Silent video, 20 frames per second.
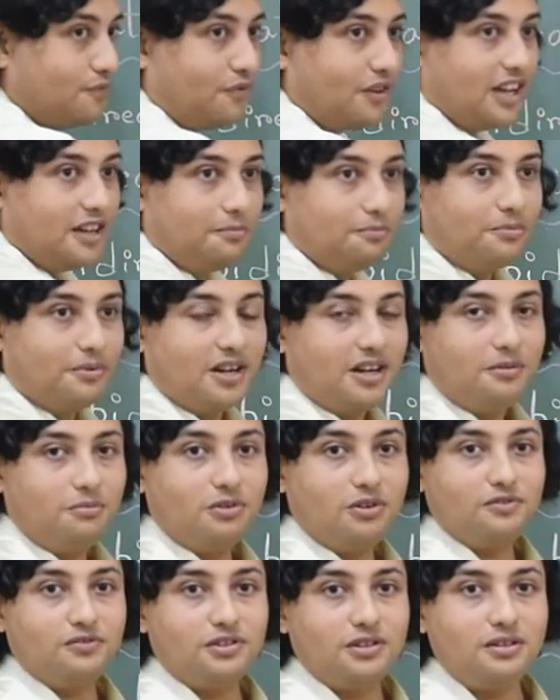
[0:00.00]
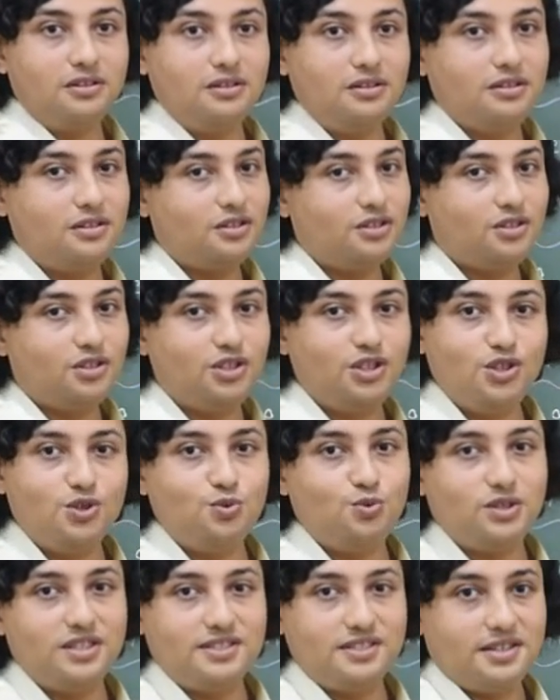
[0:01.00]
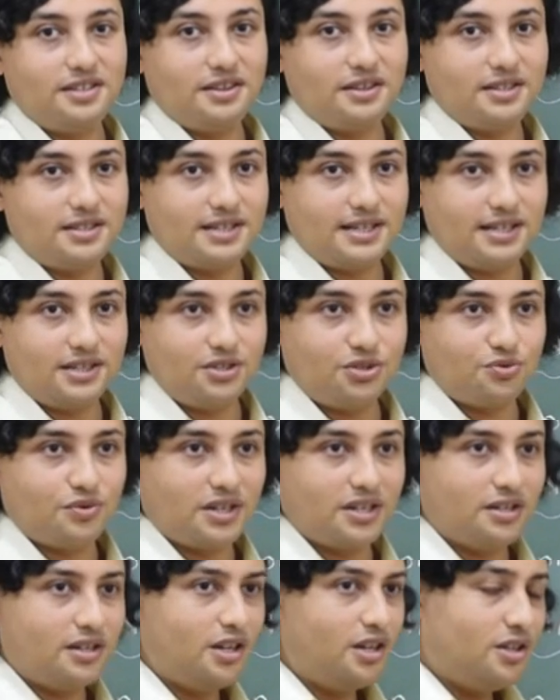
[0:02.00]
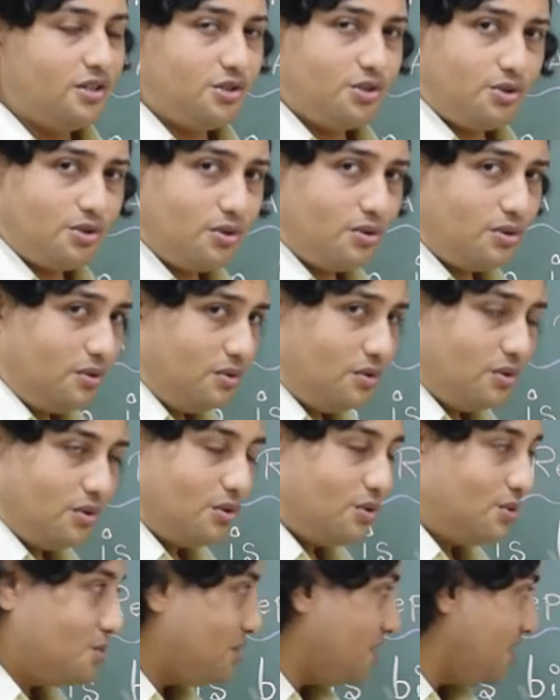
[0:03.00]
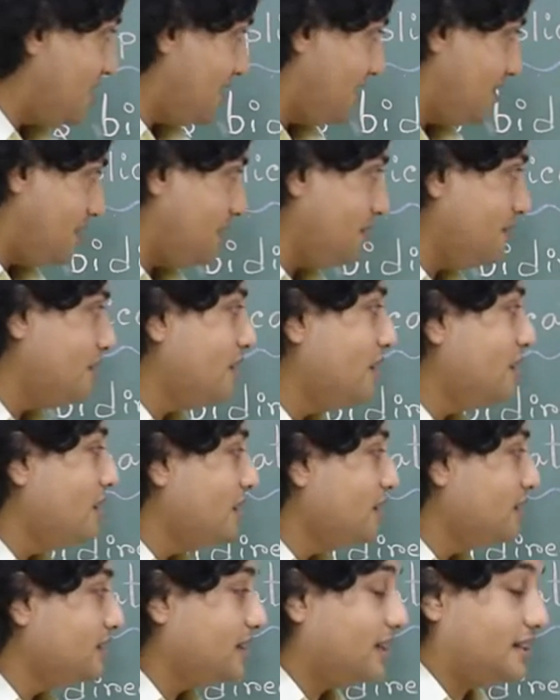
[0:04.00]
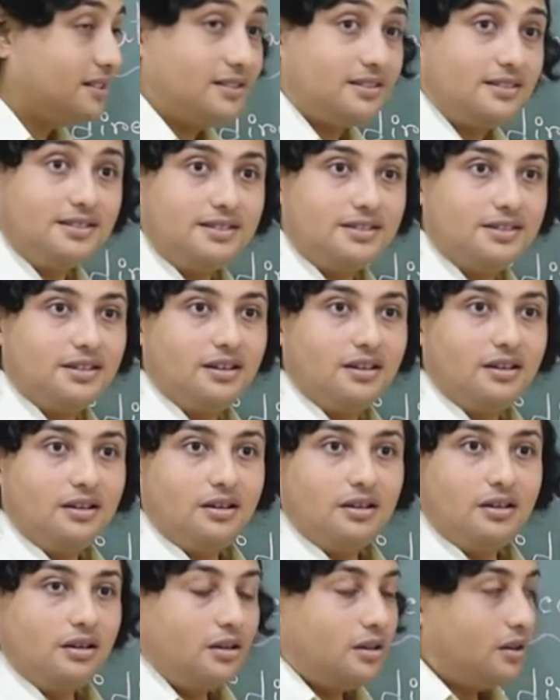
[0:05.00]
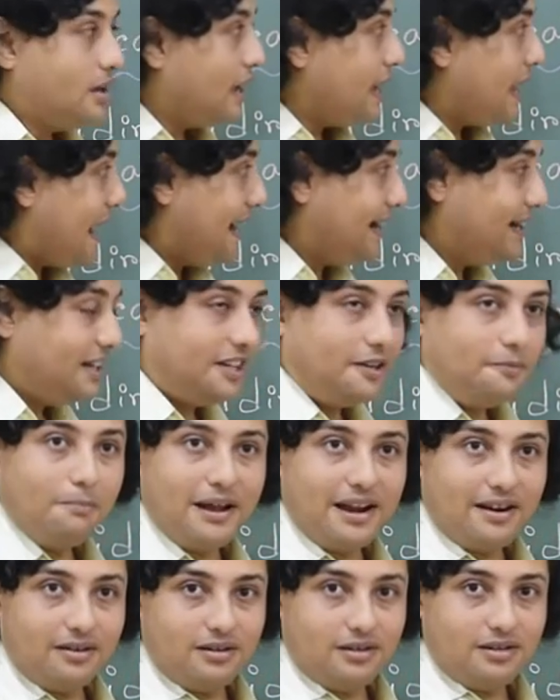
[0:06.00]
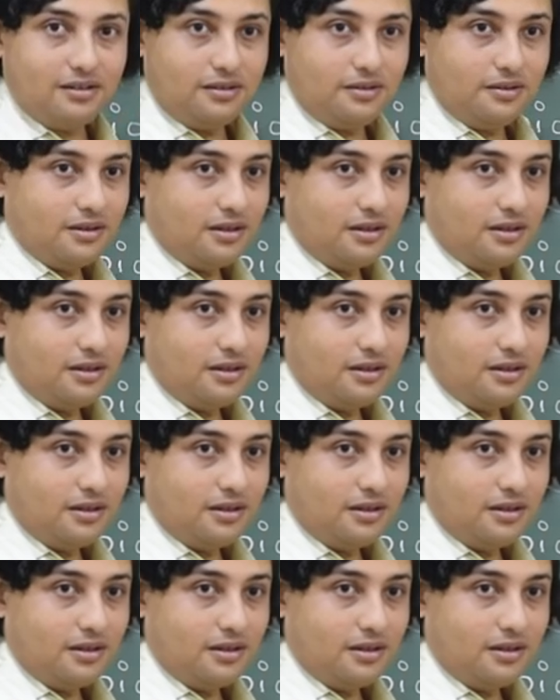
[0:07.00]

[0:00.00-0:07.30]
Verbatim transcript: 5 prime of the newly synthesized strand. So, ho gaya na? that is anti-parallel.